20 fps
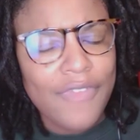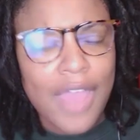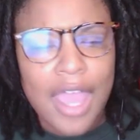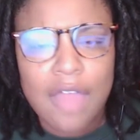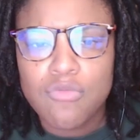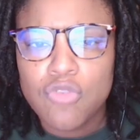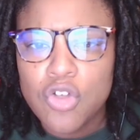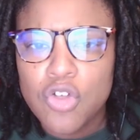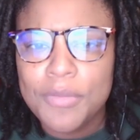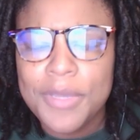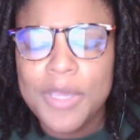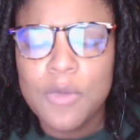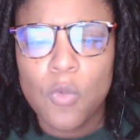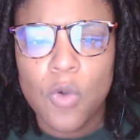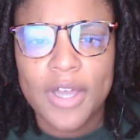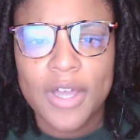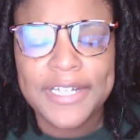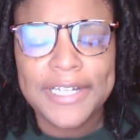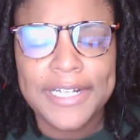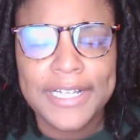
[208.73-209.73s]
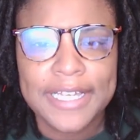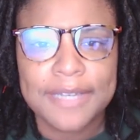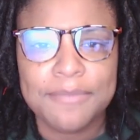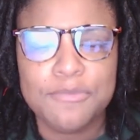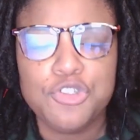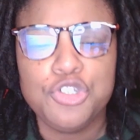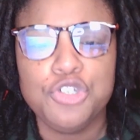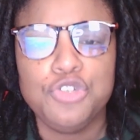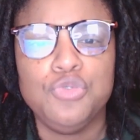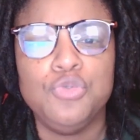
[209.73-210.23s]
that Ruby wanted him
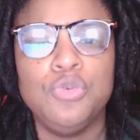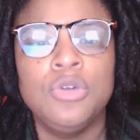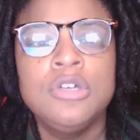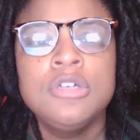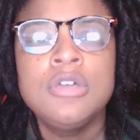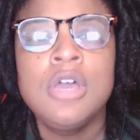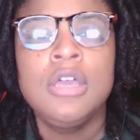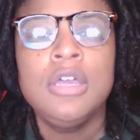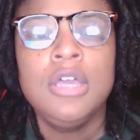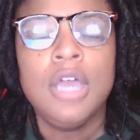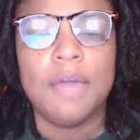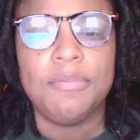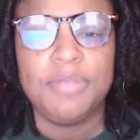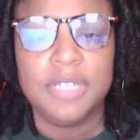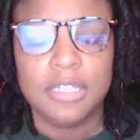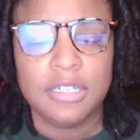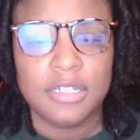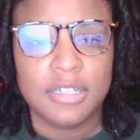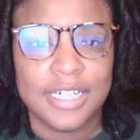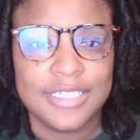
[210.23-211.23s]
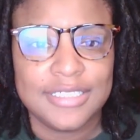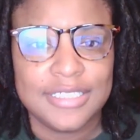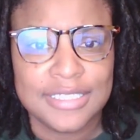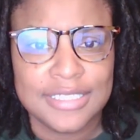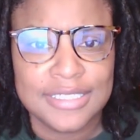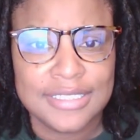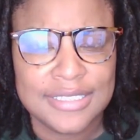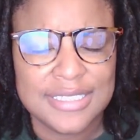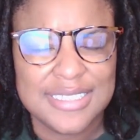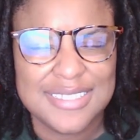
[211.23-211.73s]
to appear as
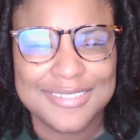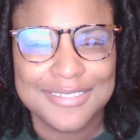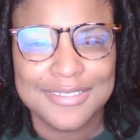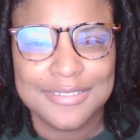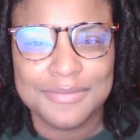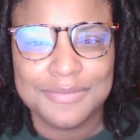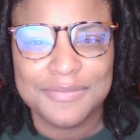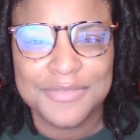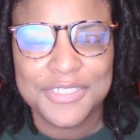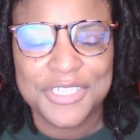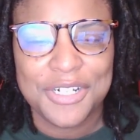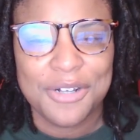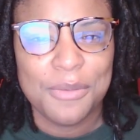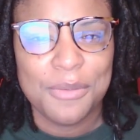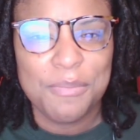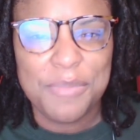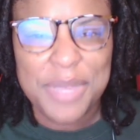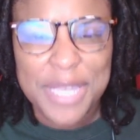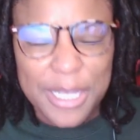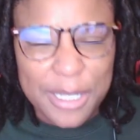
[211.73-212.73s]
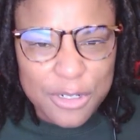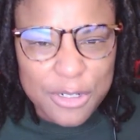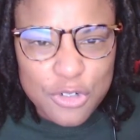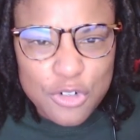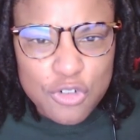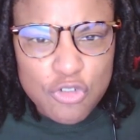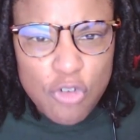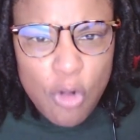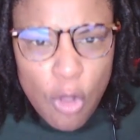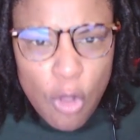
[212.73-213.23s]
this, big,
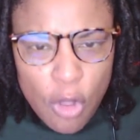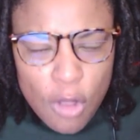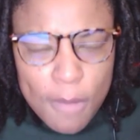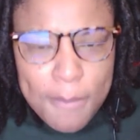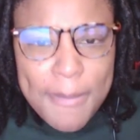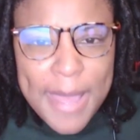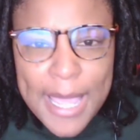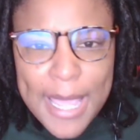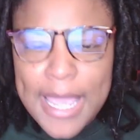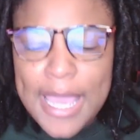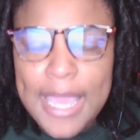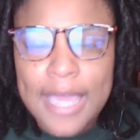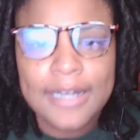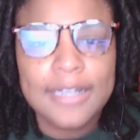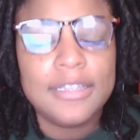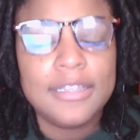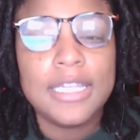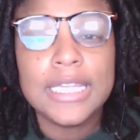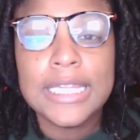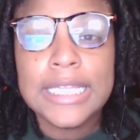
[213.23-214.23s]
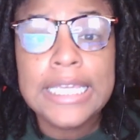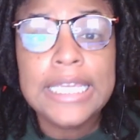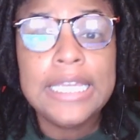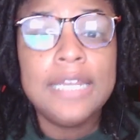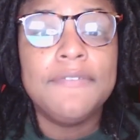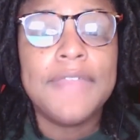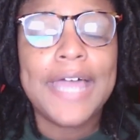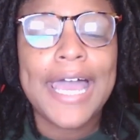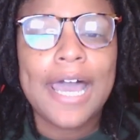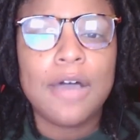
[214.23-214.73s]
strong man and the lead
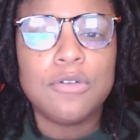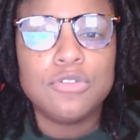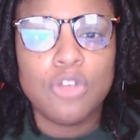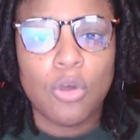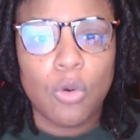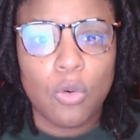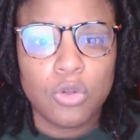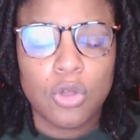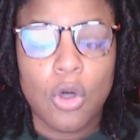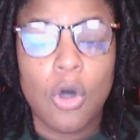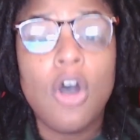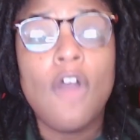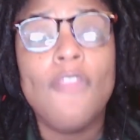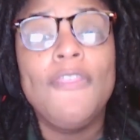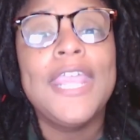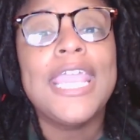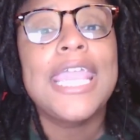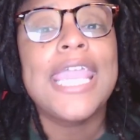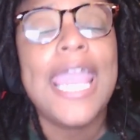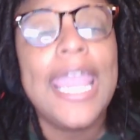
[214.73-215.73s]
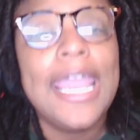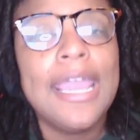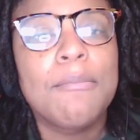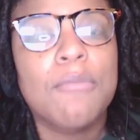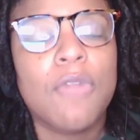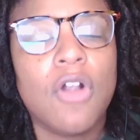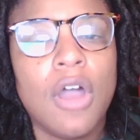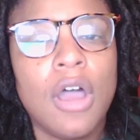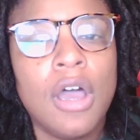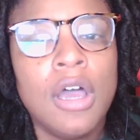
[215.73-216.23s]
of the household on the
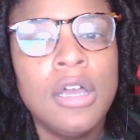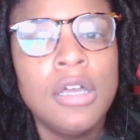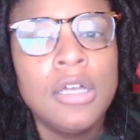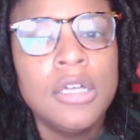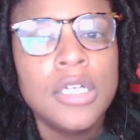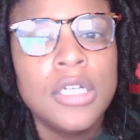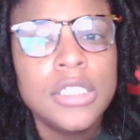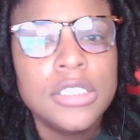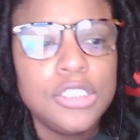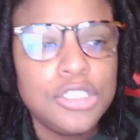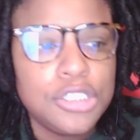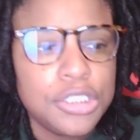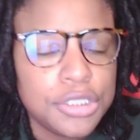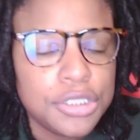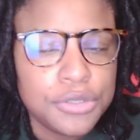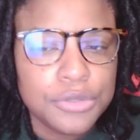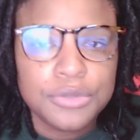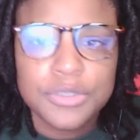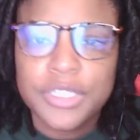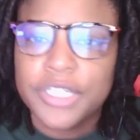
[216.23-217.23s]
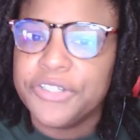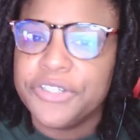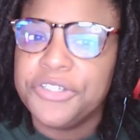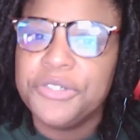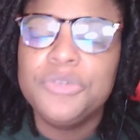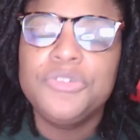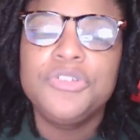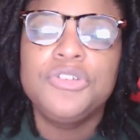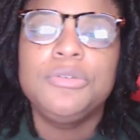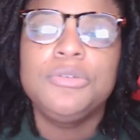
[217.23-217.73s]
camera to their
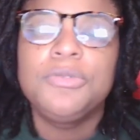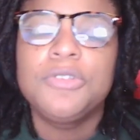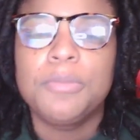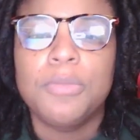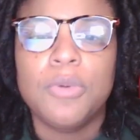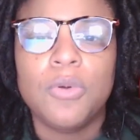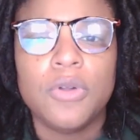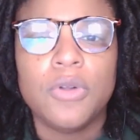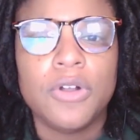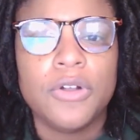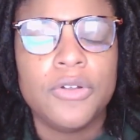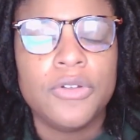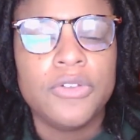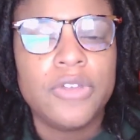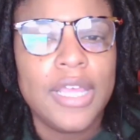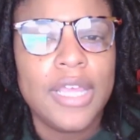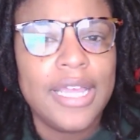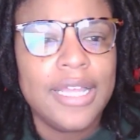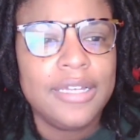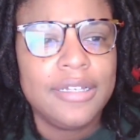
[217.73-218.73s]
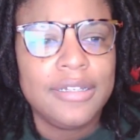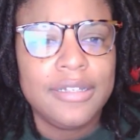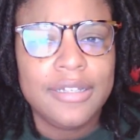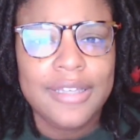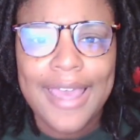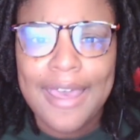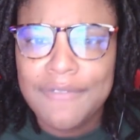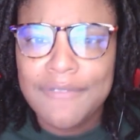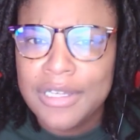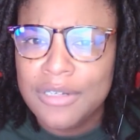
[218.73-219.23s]
YouTube supporters. And
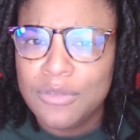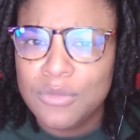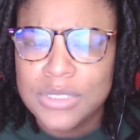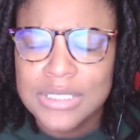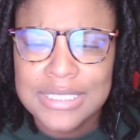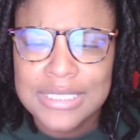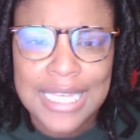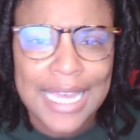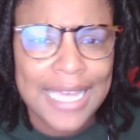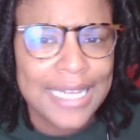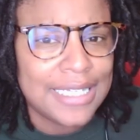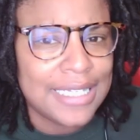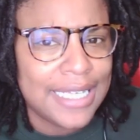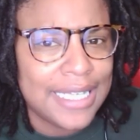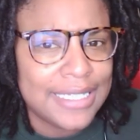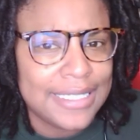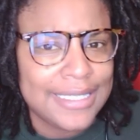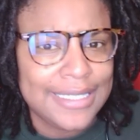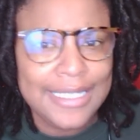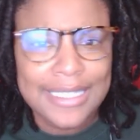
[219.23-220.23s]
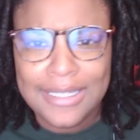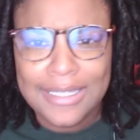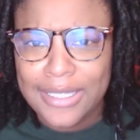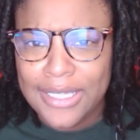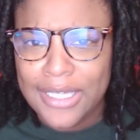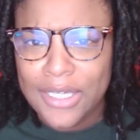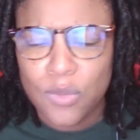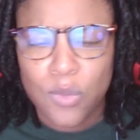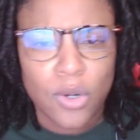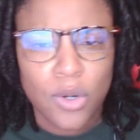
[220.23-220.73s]
Kevin was kind of like a
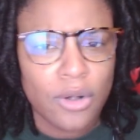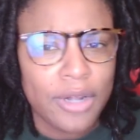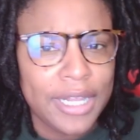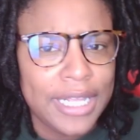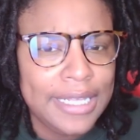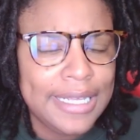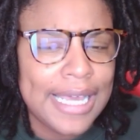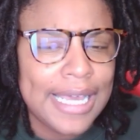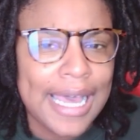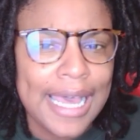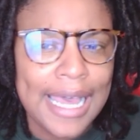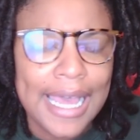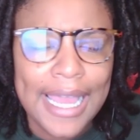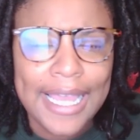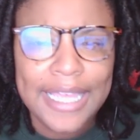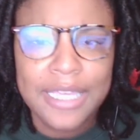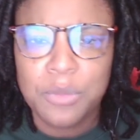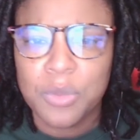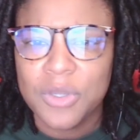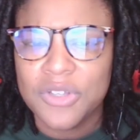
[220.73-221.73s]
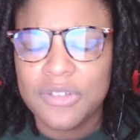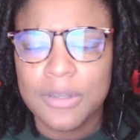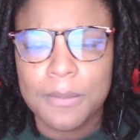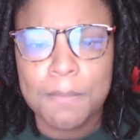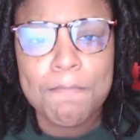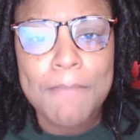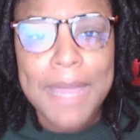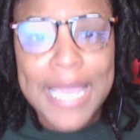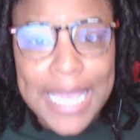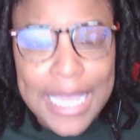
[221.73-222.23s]
geeky, quirky guy. He wasn't
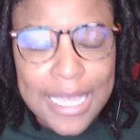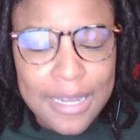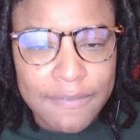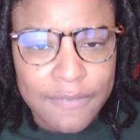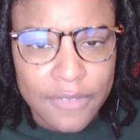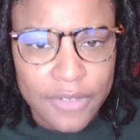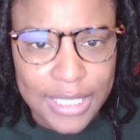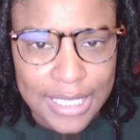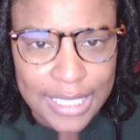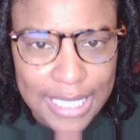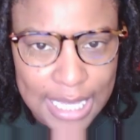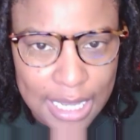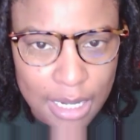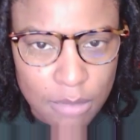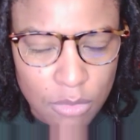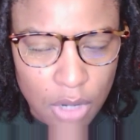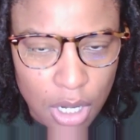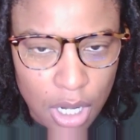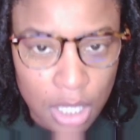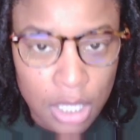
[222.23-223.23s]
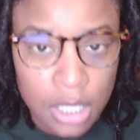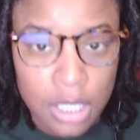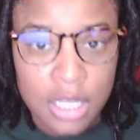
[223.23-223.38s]
made for the camera,